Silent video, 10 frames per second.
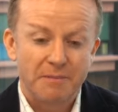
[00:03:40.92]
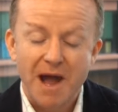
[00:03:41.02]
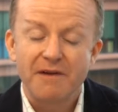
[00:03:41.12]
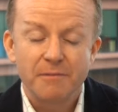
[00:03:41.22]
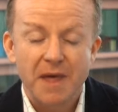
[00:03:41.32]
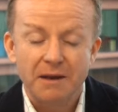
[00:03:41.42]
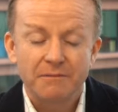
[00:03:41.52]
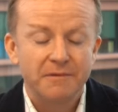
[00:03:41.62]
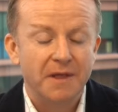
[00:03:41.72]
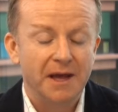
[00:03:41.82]
Apart from that,
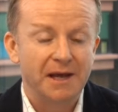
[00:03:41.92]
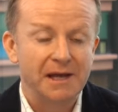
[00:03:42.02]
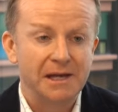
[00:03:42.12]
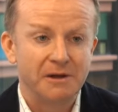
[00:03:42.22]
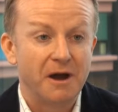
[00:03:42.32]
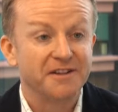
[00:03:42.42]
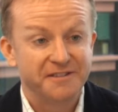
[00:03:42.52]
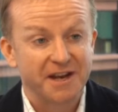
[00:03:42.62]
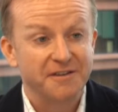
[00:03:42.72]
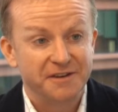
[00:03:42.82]
I
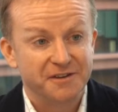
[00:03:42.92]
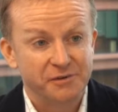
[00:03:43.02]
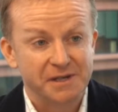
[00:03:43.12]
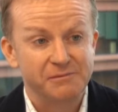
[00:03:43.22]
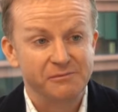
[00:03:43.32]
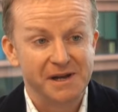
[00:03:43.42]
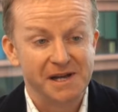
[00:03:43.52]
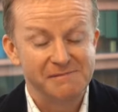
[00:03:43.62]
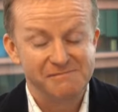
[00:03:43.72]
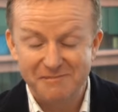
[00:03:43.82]
started the industry
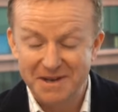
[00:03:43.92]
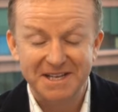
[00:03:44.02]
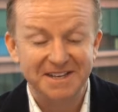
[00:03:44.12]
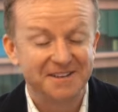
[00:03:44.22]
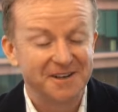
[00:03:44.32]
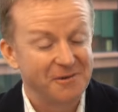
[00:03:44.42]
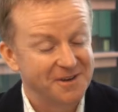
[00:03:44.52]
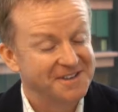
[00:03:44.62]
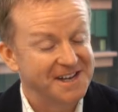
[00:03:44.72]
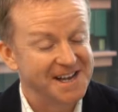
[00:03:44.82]
many years ago, I
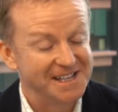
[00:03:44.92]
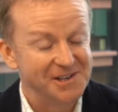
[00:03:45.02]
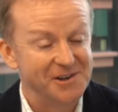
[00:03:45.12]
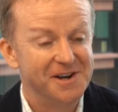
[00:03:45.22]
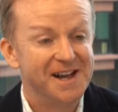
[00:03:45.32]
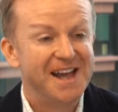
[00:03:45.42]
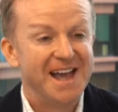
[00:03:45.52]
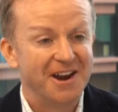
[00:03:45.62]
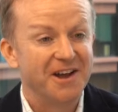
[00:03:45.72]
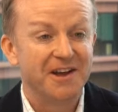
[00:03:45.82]
won't say how long,
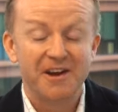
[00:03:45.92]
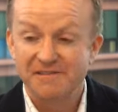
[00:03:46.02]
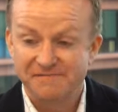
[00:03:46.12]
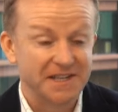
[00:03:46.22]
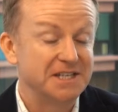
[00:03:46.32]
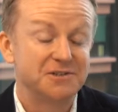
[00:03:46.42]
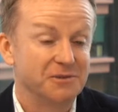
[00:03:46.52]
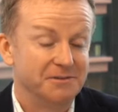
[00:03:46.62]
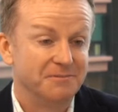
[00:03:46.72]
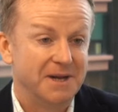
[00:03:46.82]
and I fell into
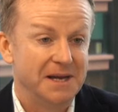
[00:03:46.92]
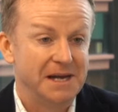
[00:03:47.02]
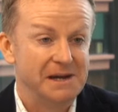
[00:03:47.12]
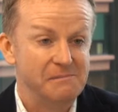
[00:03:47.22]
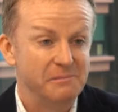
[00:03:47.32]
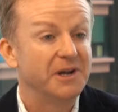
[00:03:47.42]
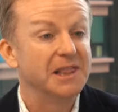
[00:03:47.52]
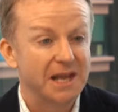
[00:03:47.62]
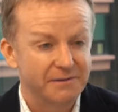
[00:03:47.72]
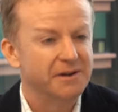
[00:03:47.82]
it. But I
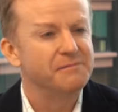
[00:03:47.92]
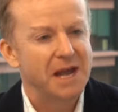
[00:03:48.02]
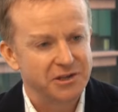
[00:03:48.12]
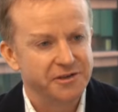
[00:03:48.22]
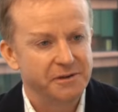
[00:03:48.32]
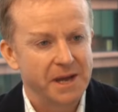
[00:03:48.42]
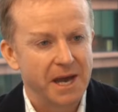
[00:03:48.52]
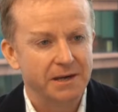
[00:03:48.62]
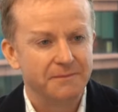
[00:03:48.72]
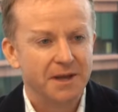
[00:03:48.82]
love it, I'm passionate
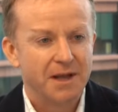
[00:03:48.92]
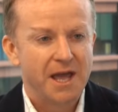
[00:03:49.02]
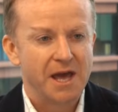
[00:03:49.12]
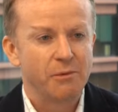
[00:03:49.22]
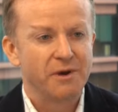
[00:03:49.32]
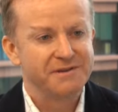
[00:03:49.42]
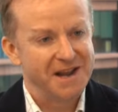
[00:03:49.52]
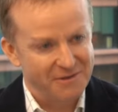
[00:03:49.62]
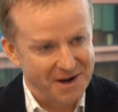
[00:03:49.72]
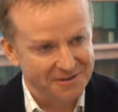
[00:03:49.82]
about it, and I want
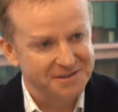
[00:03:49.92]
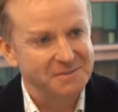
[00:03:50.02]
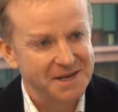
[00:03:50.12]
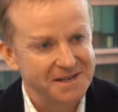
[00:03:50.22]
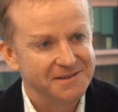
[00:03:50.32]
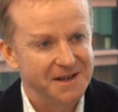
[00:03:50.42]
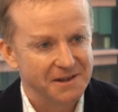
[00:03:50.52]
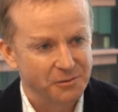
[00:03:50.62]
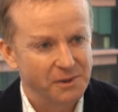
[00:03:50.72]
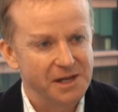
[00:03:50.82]
everyone else to be
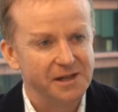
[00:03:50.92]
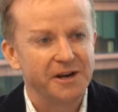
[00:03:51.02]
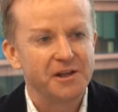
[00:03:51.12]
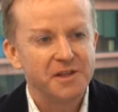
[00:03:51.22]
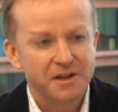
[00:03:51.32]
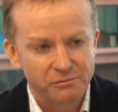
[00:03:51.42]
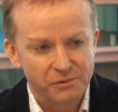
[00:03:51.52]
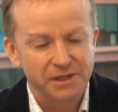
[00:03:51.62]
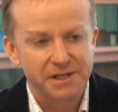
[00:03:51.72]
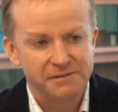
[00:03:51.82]
as well. And I think
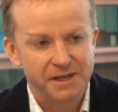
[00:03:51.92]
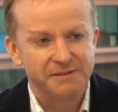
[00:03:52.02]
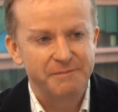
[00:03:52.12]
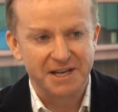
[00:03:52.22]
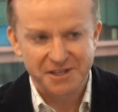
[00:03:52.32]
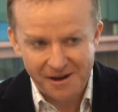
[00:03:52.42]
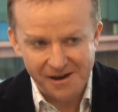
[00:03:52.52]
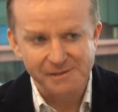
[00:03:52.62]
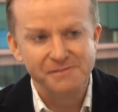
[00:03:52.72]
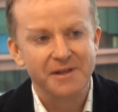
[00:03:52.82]
it's about
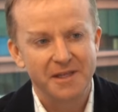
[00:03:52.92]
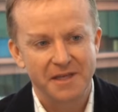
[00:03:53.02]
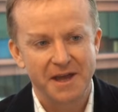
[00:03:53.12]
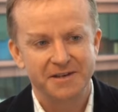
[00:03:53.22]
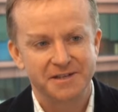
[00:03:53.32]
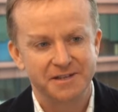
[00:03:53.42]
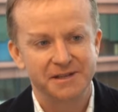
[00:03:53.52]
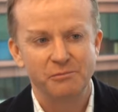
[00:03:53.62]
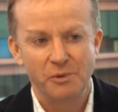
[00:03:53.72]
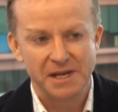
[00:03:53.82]
time that
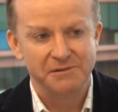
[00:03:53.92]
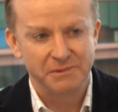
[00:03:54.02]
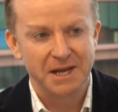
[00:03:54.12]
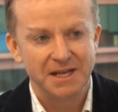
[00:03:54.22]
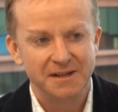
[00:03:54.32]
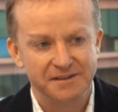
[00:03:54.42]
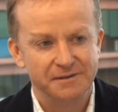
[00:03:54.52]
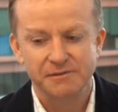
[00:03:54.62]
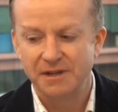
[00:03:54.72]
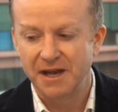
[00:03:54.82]
it is
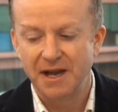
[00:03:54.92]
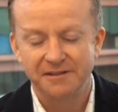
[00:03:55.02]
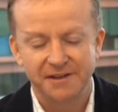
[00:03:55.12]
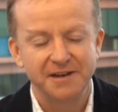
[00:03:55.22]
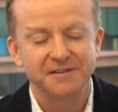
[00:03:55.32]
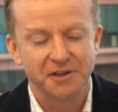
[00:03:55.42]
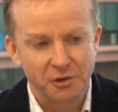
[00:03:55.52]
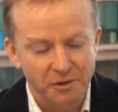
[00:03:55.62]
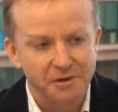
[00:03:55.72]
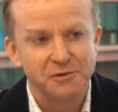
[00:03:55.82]
seen as a
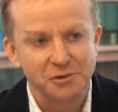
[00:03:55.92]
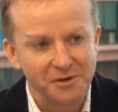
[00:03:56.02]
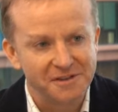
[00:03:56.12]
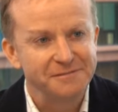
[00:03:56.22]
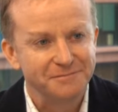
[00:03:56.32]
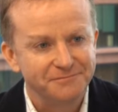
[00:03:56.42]
career of choice.